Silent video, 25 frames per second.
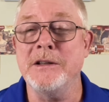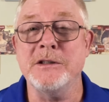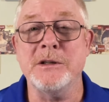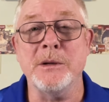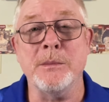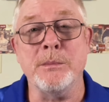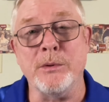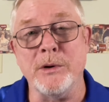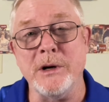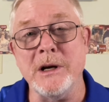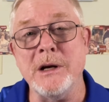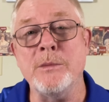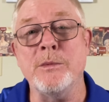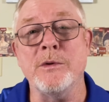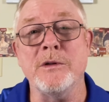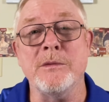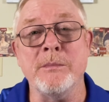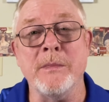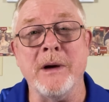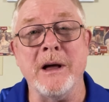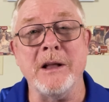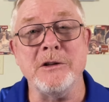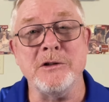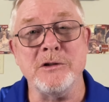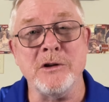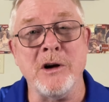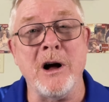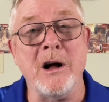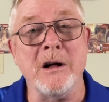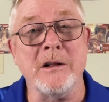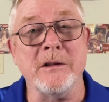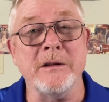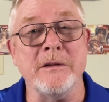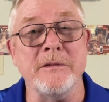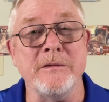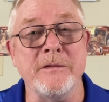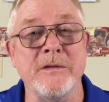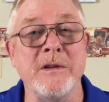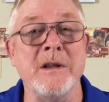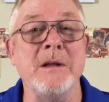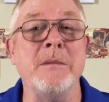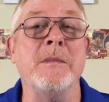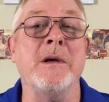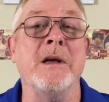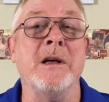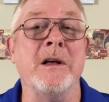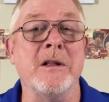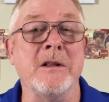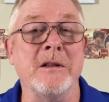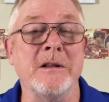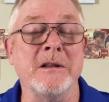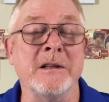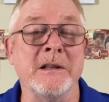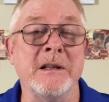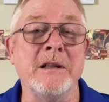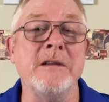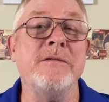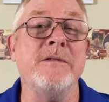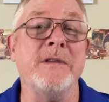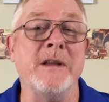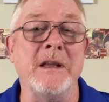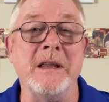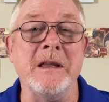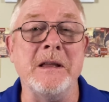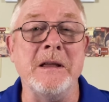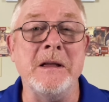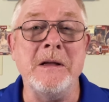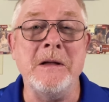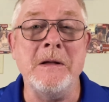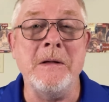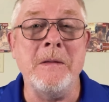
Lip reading: to breed with my chocolate female, Livy.